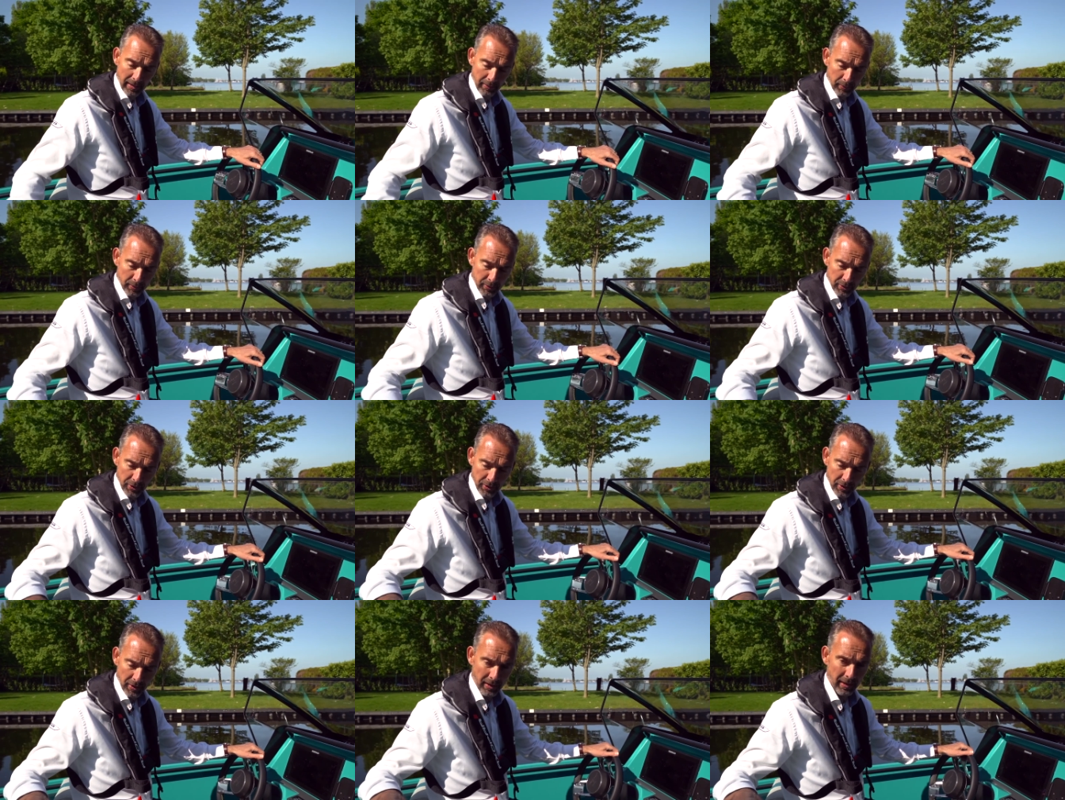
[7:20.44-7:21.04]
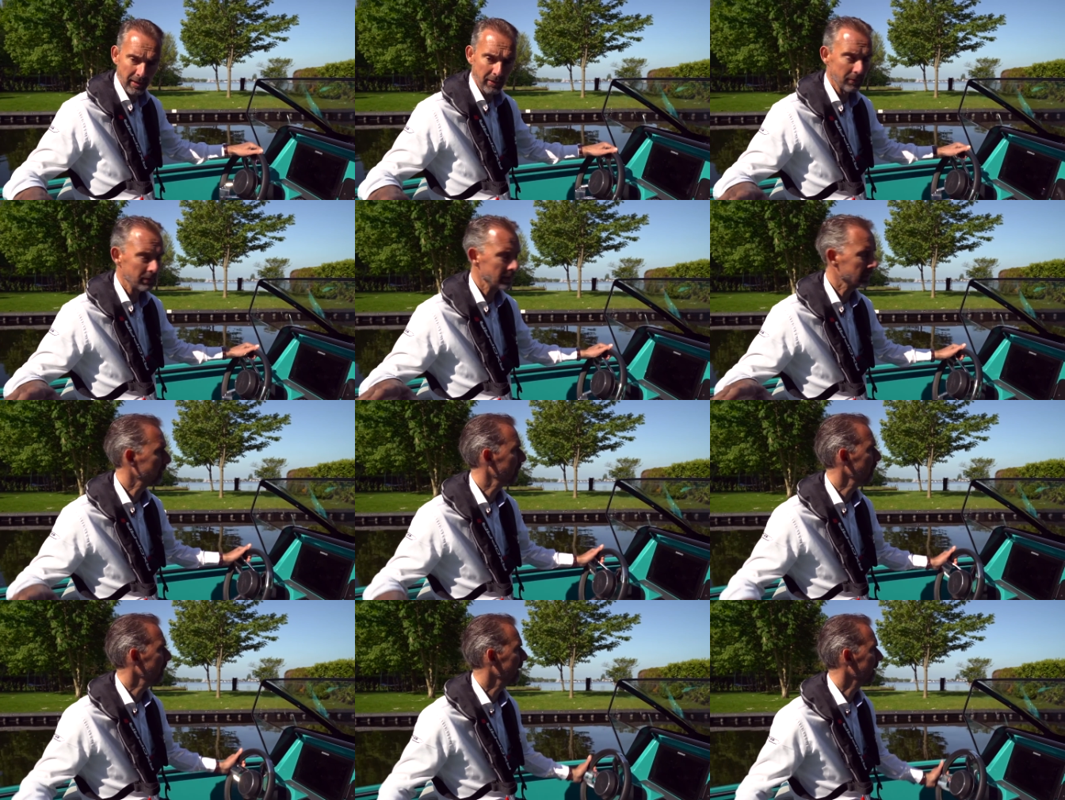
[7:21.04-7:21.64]
would certainly
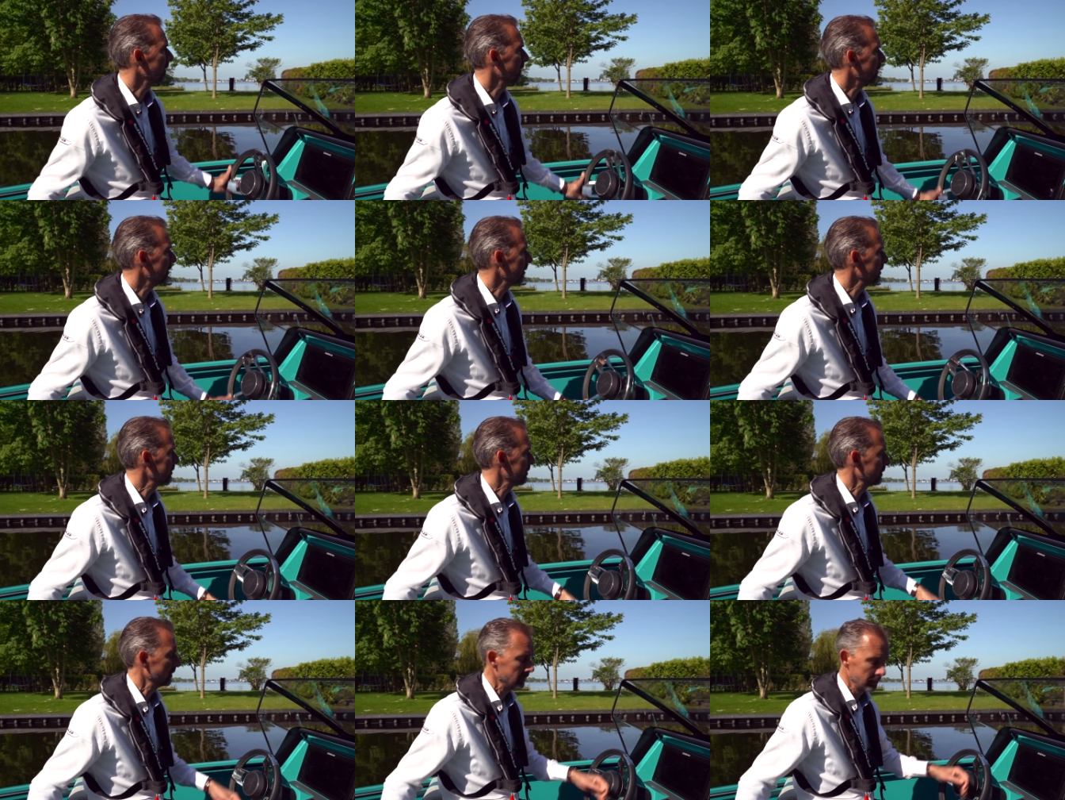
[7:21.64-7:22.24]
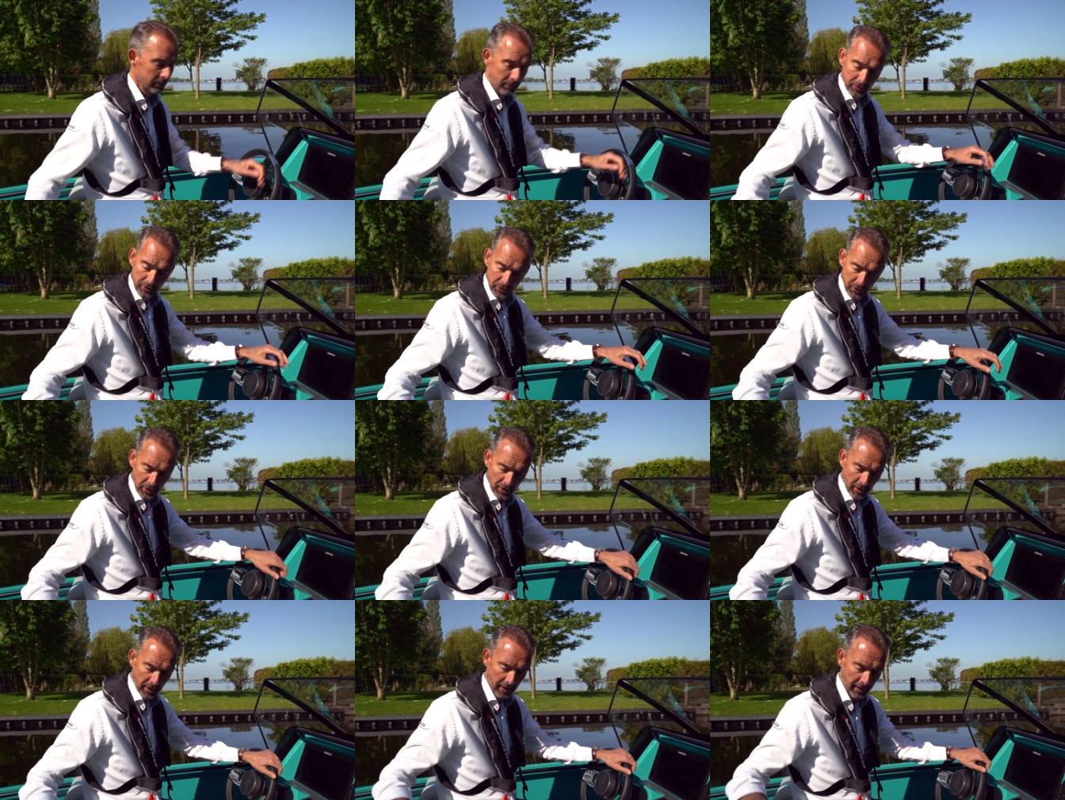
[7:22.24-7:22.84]
recommend also
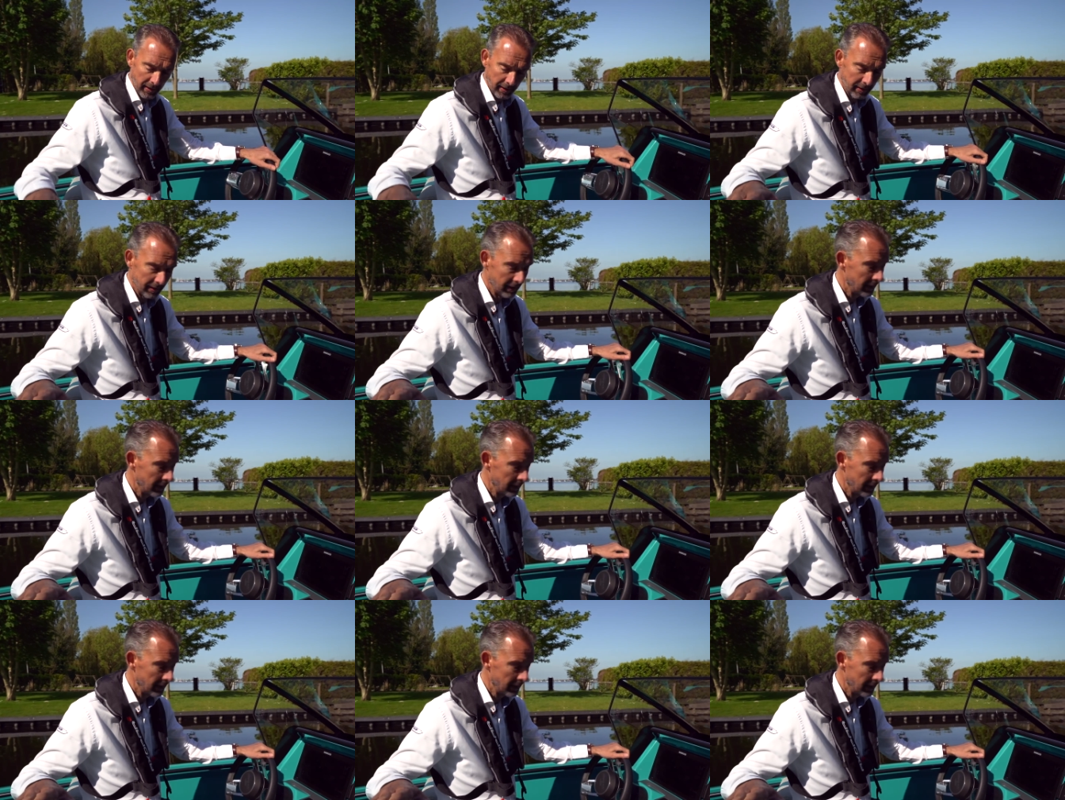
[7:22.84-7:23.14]
turning